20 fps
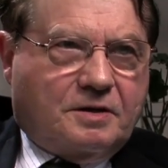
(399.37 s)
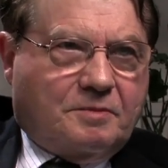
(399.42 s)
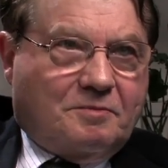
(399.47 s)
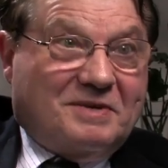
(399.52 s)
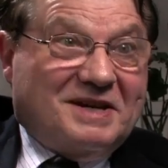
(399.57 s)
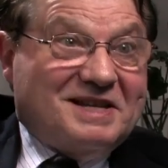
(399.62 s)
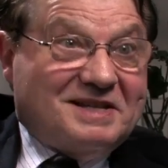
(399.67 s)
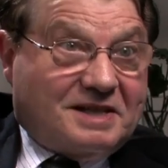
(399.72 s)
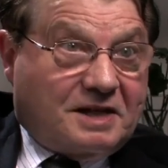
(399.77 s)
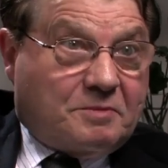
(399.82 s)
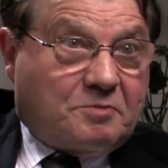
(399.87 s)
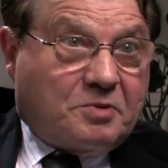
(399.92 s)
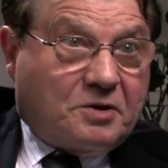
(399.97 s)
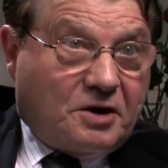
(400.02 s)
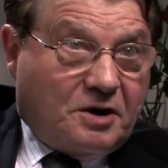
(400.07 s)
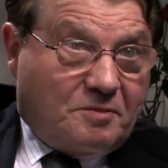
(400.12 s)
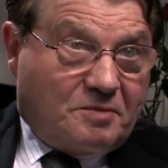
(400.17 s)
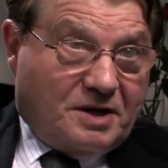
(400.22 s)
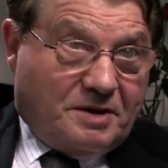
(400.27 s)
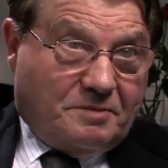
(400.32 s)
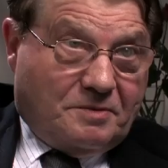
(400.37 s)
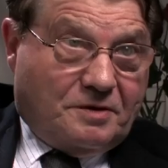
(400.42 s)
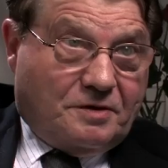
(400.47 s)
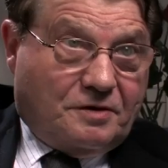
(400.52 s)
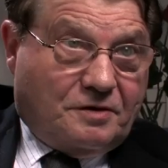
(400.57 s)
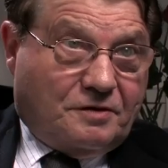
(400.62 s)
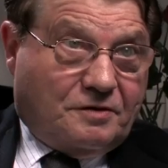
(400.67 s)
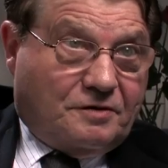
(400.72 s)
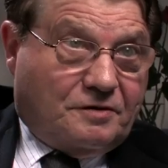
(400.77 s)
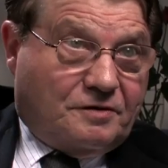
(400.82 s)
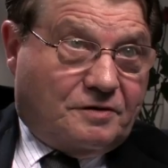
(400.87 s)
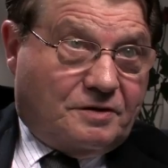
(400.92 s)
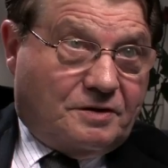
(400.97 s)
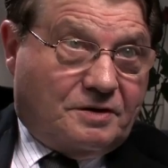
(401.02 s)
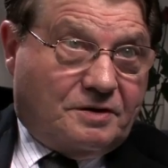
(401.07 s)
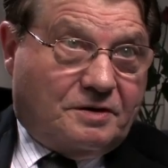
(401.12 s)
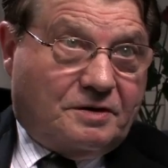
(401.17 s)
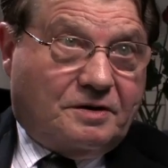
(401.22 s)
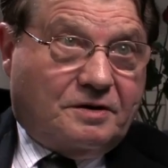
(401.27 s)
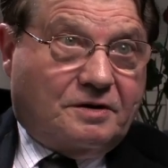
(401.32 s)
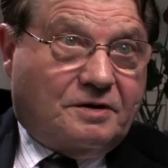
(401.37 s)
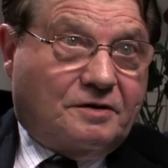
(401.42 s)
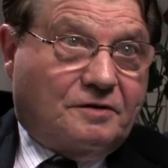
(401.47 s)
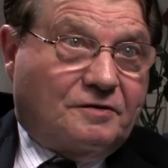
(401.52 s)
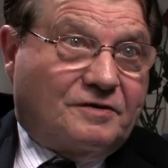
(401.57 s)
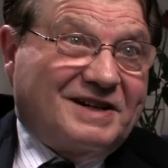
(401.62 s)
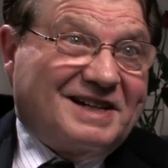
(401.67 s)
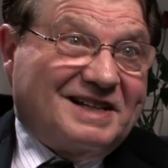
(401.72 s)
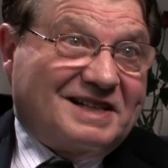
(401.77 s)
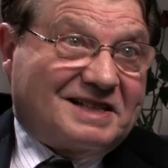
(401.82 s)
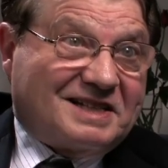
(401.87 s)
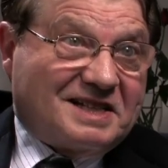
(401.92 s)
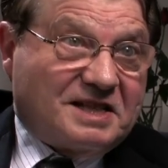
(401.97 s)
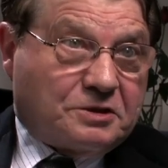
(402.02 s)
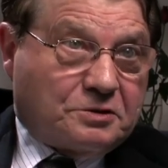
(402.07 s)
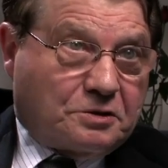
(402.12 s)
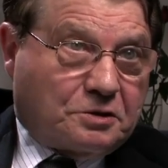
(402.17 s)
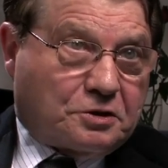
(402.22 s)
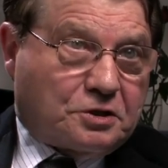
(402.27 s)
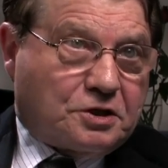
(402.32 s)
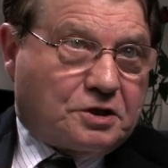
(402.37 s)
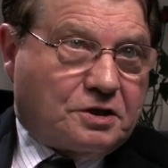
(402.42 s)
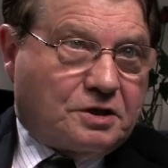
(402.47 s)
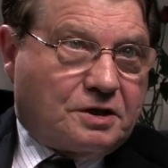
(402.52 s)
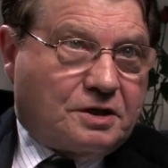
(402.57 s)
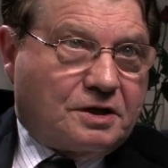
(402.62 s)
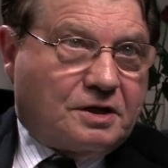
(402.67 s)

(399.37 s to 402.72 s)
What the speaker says: basic problem of AIDS research,